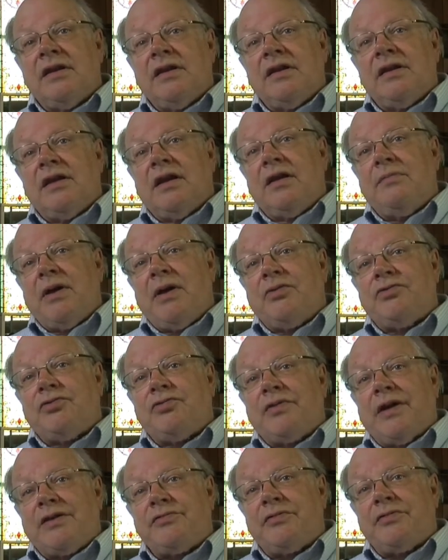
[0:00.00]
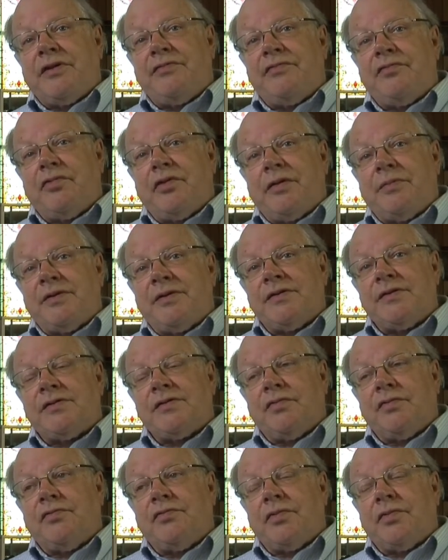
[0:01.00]
about dress reform and
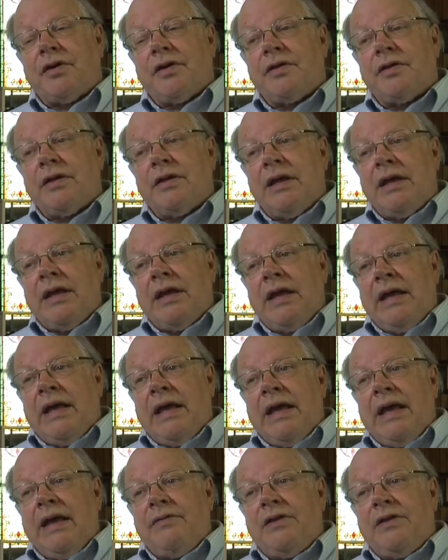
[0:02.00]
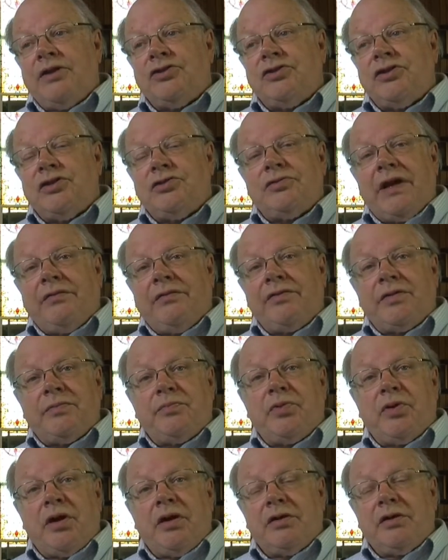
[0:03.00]
so forth. And then she traveled
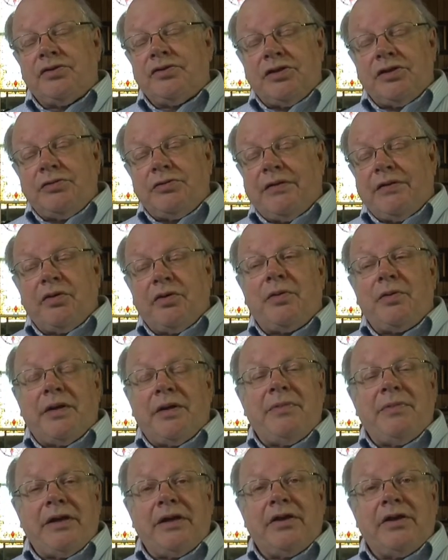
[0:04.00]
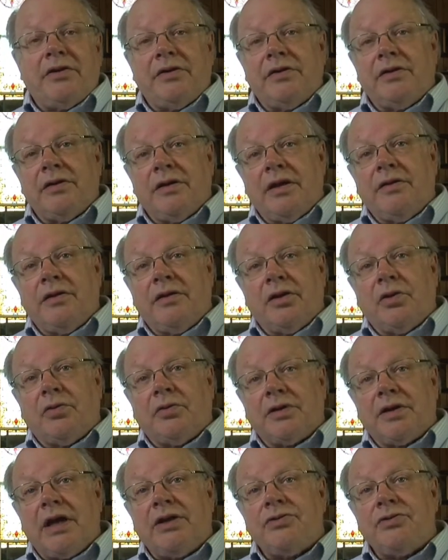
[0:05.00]
abroad. She traveled quite a bit here in the
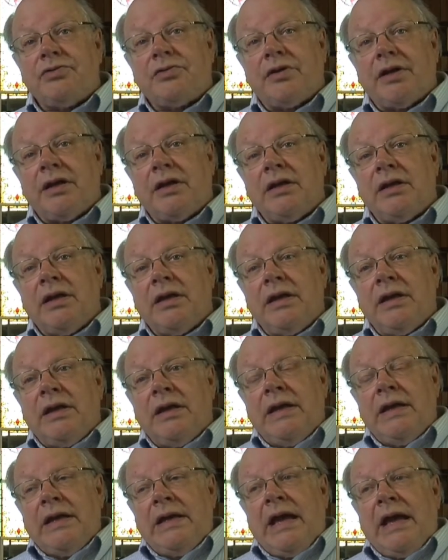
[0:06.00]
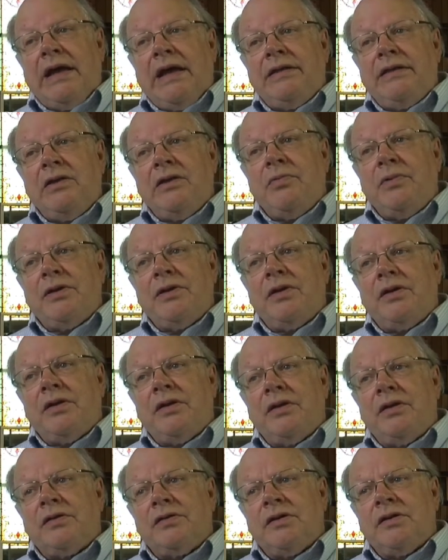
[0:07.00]
old country. I think
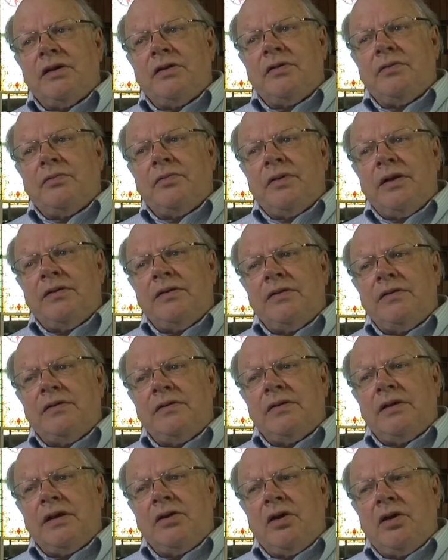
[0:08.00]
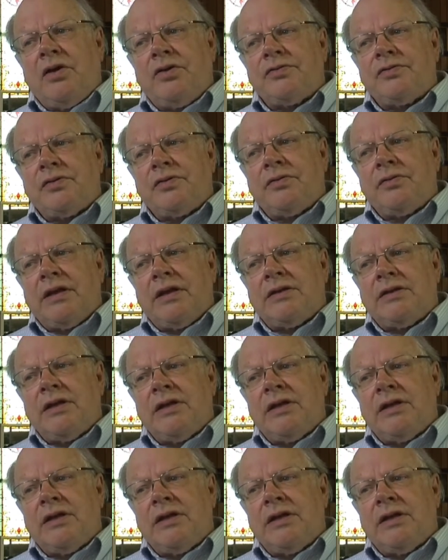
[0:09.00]
one thing also that